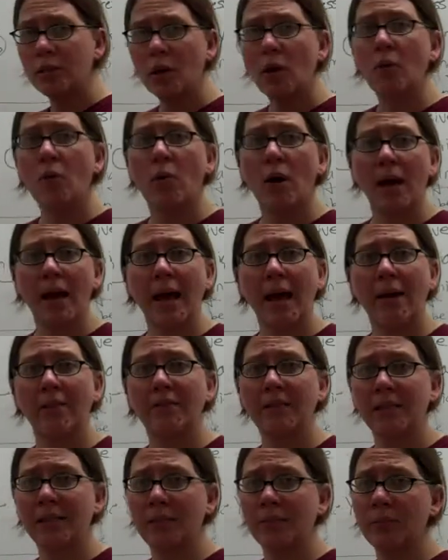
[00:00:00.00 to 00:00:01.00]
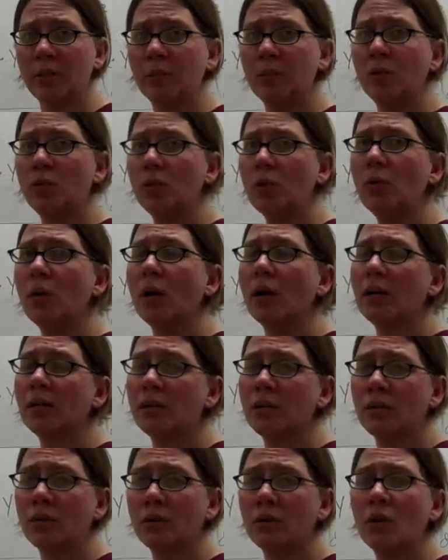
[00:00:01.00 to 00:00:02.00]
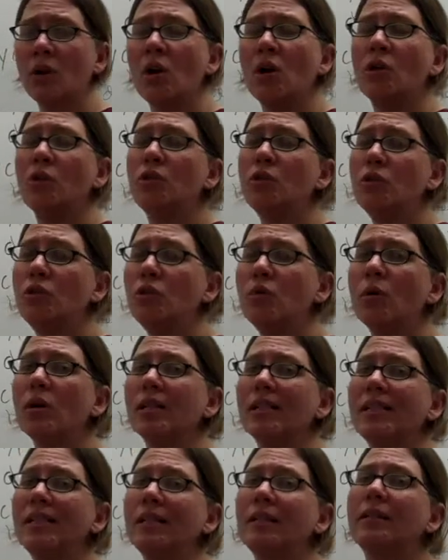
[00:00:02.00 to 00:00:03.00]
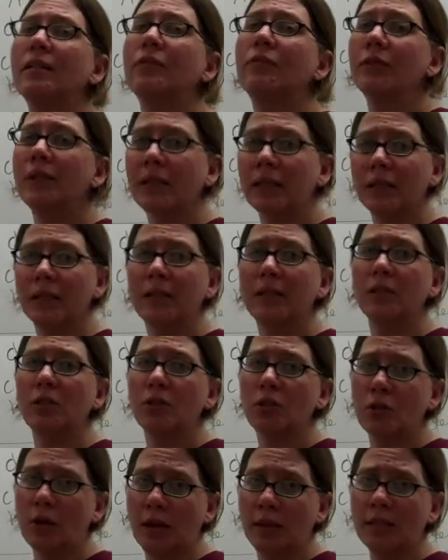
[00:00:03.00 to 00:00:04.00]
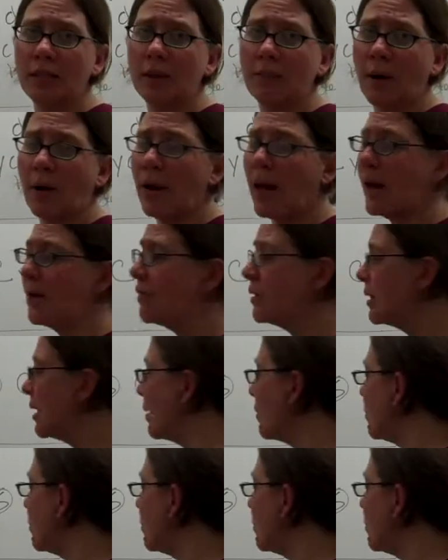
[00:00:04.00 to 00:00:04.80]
don't want to have these symptoms, you are concerned, you are significantly distressed about having